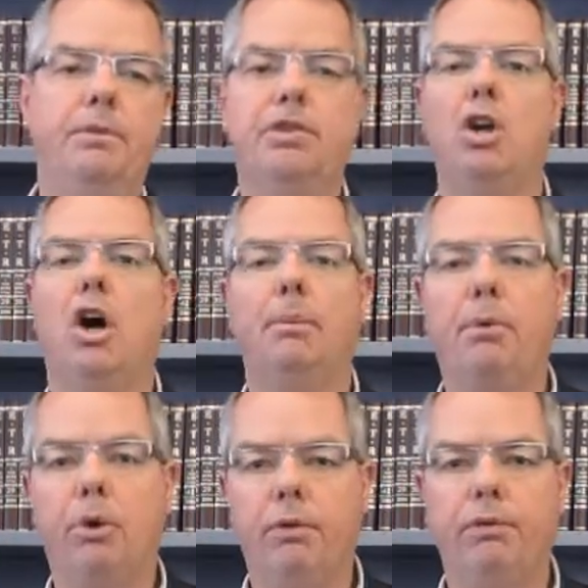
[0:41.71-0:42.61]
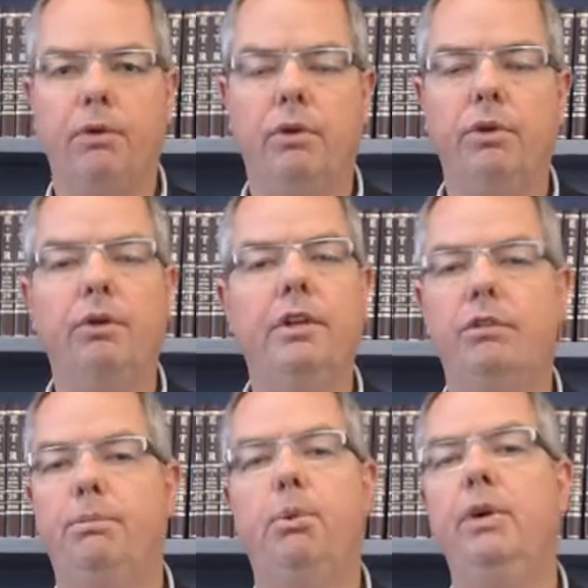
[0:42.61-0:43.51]
stock portfolio,
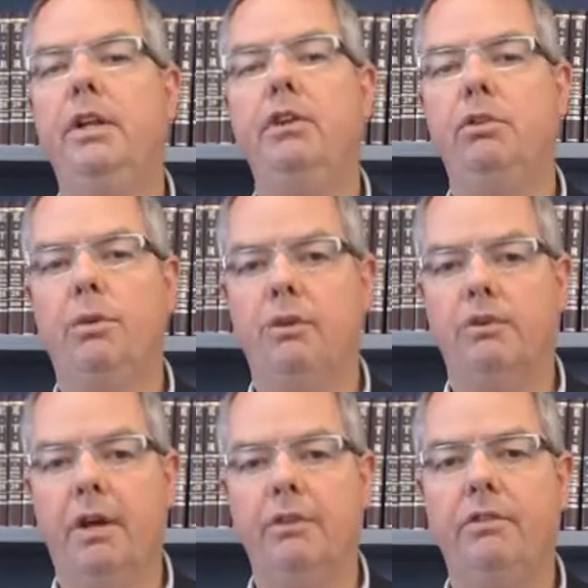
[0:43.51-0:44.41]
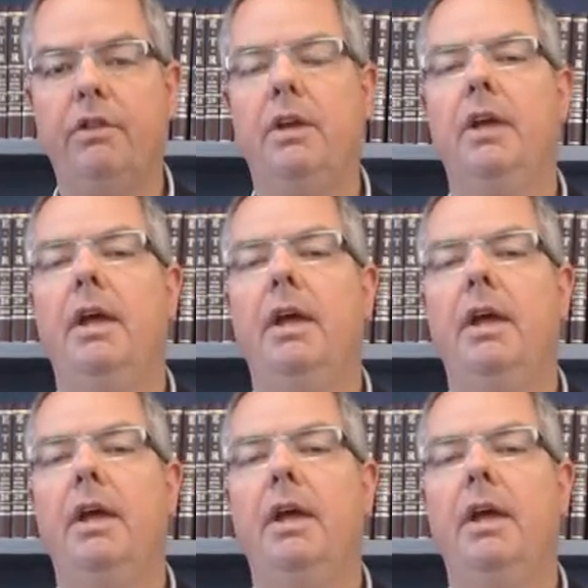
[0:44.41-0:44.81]
that's put into a trust,